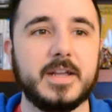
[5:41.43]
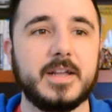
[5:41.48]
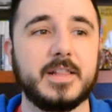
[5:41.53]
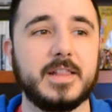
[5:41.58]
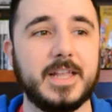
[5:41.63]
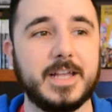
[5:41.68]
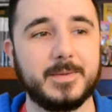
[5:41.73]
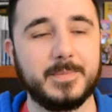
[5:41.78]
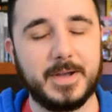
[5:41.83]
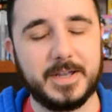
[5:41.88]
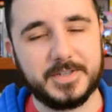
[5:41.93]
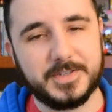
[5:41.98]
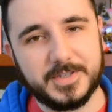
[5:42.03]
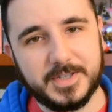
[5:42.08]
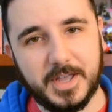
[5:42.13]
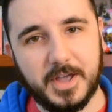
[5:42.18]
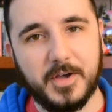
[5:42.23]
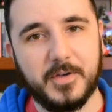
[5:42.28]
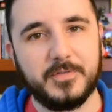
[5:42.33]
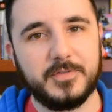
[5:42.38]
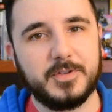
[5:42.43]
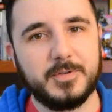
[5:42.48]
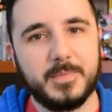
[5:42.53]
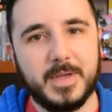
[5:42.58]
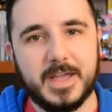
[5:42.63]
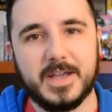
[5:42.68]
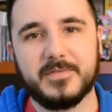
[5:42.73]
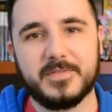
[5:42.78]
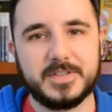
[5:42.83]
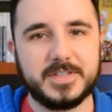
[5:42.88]
like myself, you
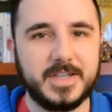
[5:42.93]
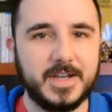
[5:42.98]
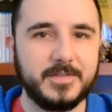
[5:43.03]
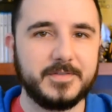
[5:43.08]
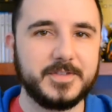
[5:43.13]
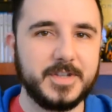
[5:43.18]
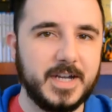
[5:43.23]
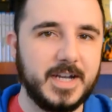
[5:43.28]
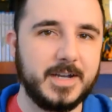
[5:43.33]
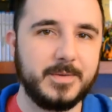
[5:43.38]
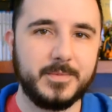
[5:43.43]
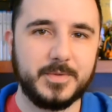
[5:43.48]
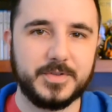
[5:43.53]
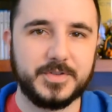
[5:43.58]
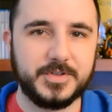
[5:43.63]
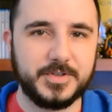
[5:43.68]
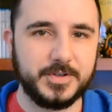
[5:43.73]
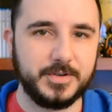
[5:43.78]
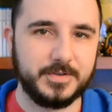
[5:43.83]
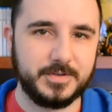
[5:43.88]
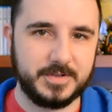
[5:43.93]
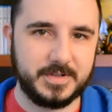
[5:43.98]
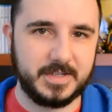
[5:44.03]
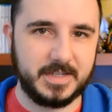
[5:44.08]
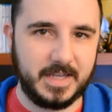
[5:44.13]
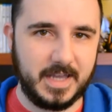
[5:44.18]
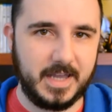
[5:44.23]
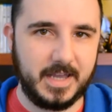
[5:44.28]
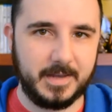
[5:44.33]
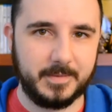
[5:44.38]
may have a tough time with certain
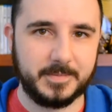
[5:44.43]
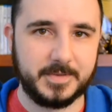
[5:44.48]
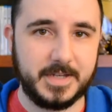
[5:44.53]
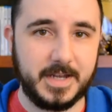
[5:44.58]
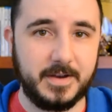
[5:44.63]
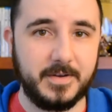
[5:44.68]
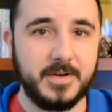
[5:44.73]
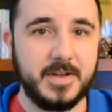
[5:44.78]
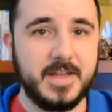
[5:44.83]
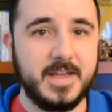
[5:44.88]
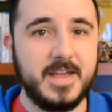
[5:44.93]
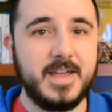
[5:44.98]
games. Now,